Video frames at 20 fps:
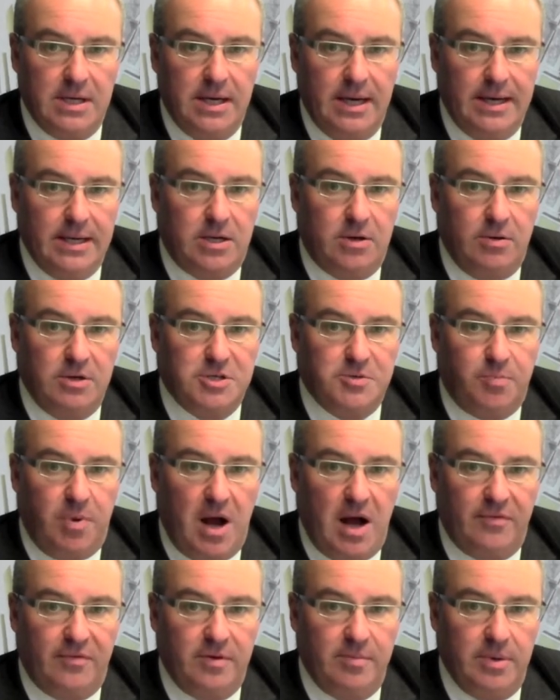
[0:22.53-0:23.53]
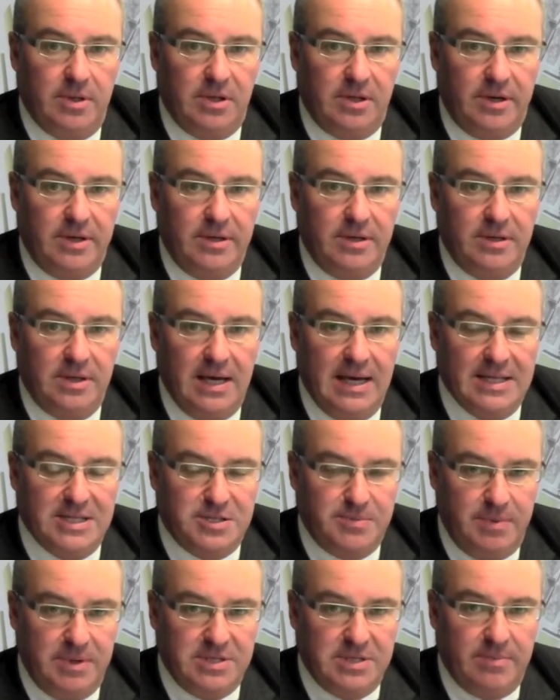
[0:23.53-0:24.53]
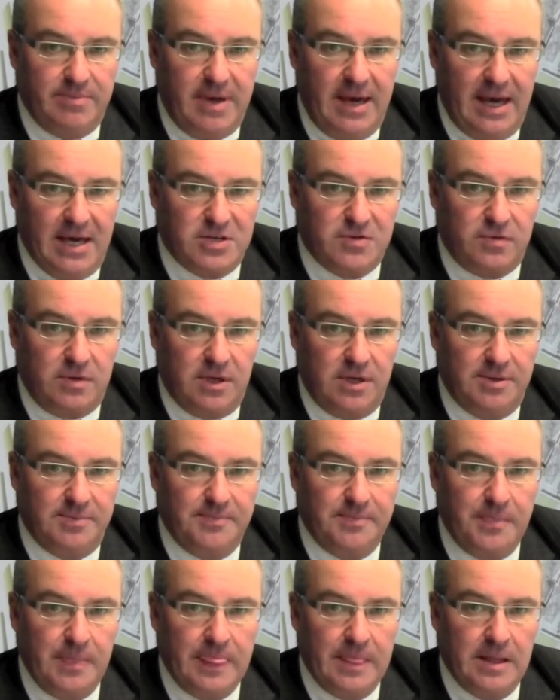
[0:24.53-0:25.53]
increase profitability, and speeds up cash flow.